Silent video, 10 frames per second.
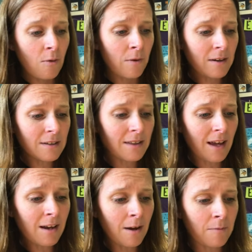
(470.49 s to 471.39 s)
Where did
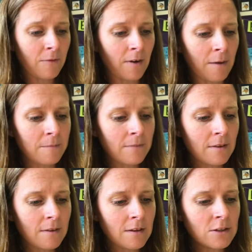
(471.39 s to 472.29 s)
that come from?
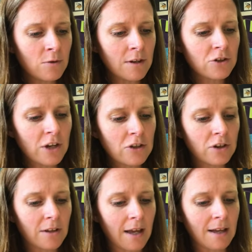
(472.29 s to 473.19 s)
The two exchange a
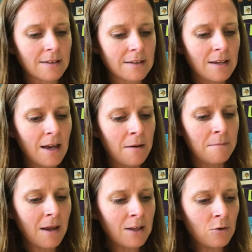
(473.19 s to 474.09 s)
glance.
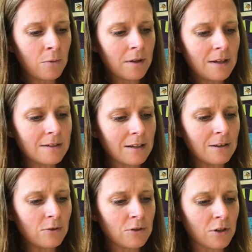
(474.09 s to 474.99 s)
Man, you really did
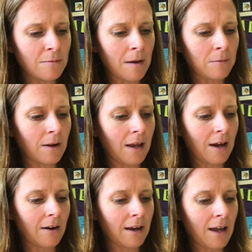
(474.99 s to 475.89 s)
lose your memory,
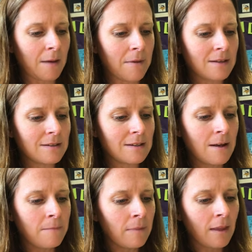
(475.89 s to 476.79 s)
Aaron comments.
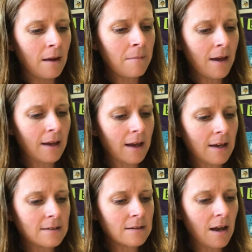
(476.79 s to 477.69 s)
Come on,
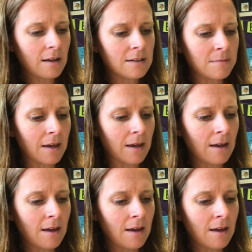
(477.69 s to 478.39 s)
guys, talk to me.